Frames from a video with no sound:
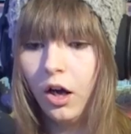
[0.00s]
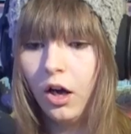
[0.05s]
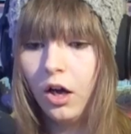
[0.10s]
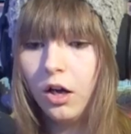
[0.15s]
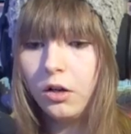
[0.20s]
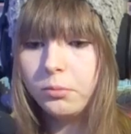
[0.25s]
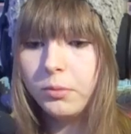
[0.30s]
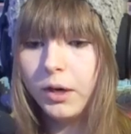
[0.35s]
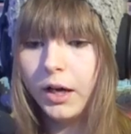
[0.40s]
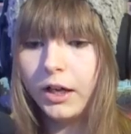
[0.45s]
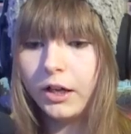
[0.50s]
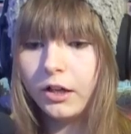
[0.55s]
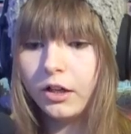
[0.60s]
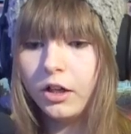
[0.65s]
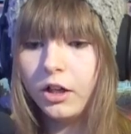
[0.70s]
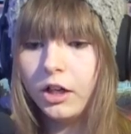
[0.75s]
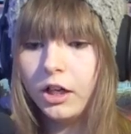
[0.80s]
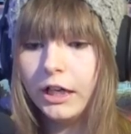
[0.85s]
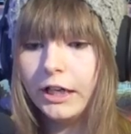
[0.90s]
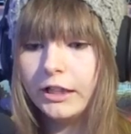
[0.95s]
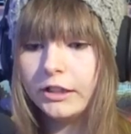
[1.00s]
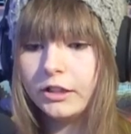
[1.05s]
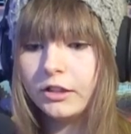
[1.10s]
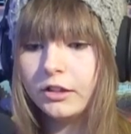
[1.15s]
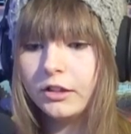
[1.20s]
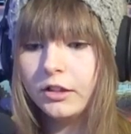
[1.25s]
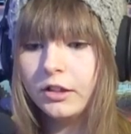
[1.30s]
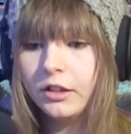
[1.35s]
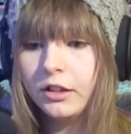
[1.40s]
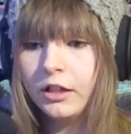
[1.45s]
Oh my god.
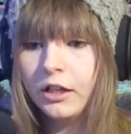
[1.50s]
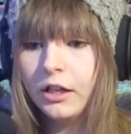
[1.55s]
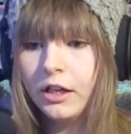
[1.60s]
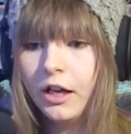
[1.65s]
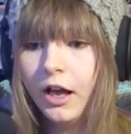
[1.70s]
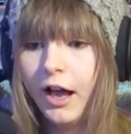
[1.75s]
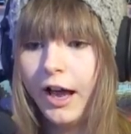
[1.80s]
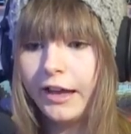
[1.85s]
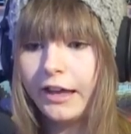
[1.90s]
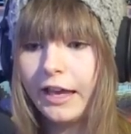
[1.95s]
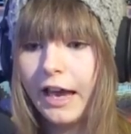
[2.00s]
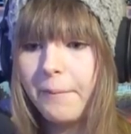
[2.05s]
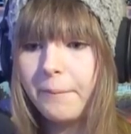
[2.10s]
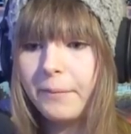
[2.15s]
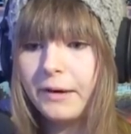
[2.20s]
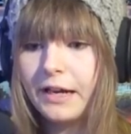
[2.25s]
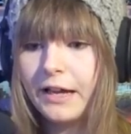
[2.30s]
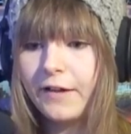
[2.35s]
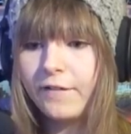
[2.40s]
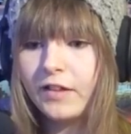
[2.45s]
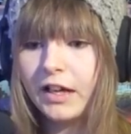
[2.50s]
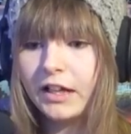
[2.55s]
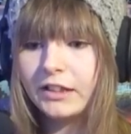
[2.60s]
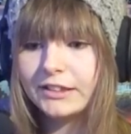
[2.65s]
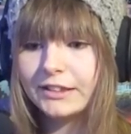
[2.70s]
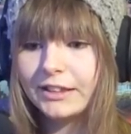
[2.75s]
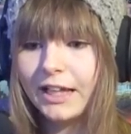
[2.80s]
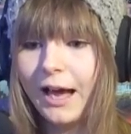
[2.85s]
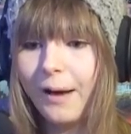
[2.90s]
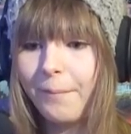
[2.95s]
I can't believe that
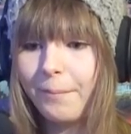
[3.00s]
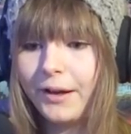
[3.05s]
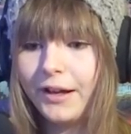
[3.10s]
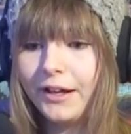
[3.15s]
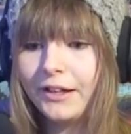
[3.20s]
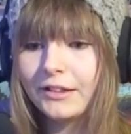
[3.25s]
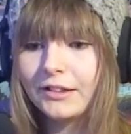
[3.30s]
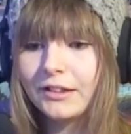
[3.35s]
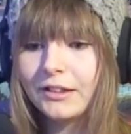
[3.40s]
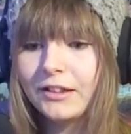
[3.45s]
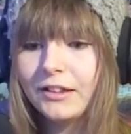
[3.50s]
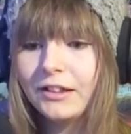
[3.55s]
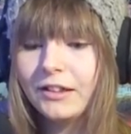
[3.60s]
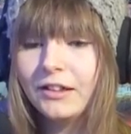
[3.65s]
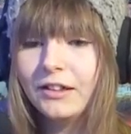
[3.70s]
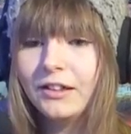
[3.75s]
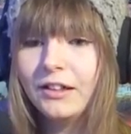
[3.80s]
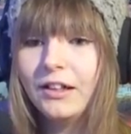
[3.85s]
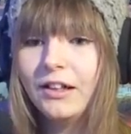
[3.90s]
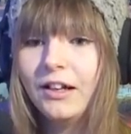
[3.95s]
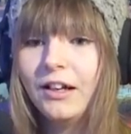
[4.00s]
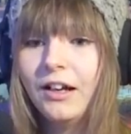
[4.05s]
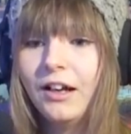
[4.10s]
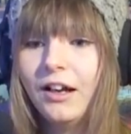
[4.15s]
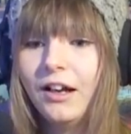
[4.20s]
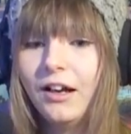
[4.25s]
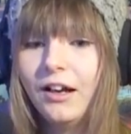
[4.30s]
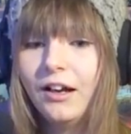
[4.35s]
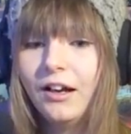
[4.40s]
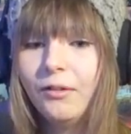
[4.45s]
just happened.
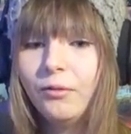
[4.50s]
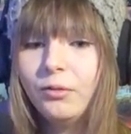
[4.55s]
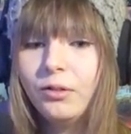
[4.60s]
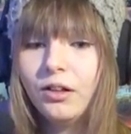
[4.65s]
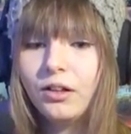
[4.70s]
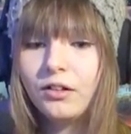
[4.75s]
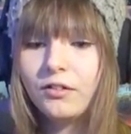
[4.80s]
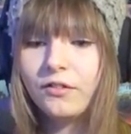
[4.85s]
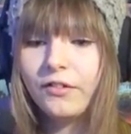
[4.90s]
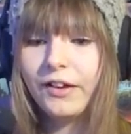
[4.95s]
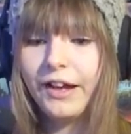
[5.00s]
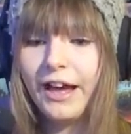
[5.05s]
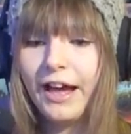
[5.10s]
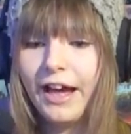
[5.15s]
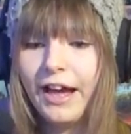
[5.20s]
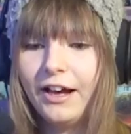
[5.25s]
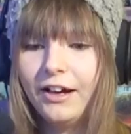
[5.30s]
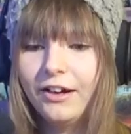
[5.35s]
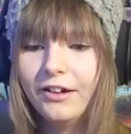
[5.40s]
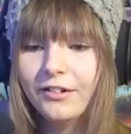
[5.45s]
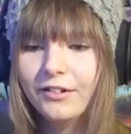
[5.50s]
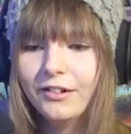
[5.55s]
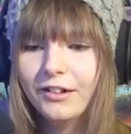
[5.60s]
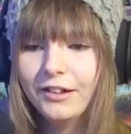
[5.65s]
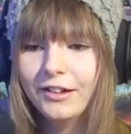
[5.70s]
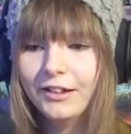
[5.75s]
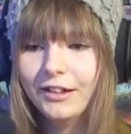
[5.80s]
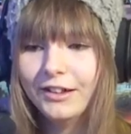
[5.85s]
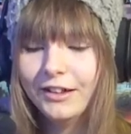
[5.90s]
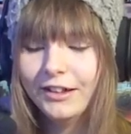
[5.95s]
What the hell?
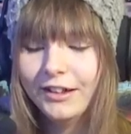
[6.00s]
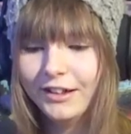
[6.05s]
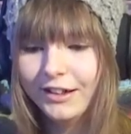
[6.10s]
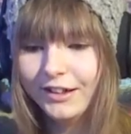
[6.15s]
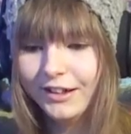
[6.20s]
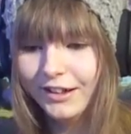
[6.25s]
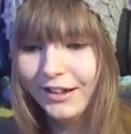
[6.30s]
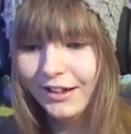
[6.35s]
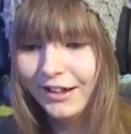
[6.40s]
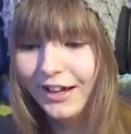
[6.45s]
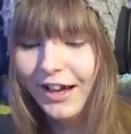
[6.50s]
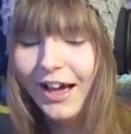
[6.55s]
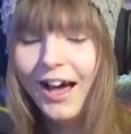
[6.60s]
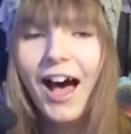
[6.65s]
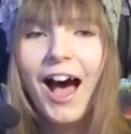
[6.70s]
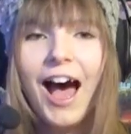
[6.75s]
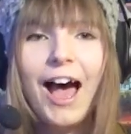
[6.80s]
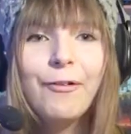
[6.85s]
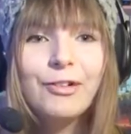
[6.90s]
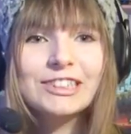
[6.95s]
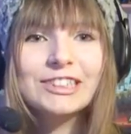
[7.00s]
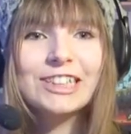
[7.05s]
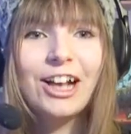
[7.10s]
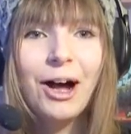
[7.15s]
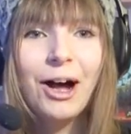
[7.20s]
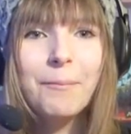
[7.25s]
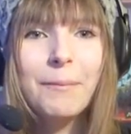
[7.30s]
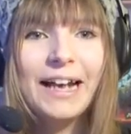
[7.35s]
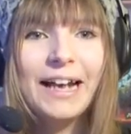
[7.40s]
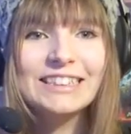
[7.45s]
I was
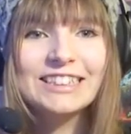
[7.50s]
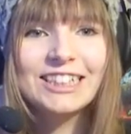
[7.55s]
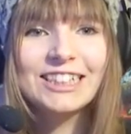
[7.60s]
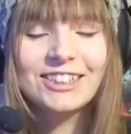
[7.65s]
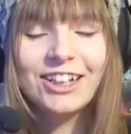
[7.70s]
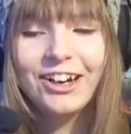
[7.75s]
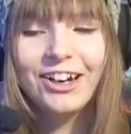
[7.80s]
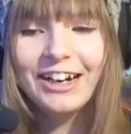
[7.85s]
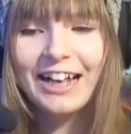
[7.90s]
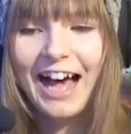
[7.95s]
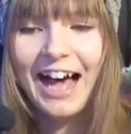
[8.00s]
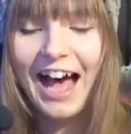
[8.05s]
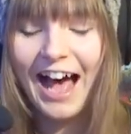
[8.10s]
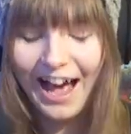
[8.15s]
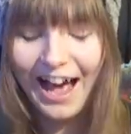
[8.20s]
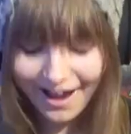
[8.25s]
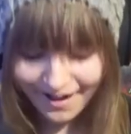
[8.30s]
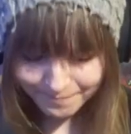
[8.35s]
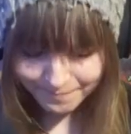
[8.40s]
not meant to do that!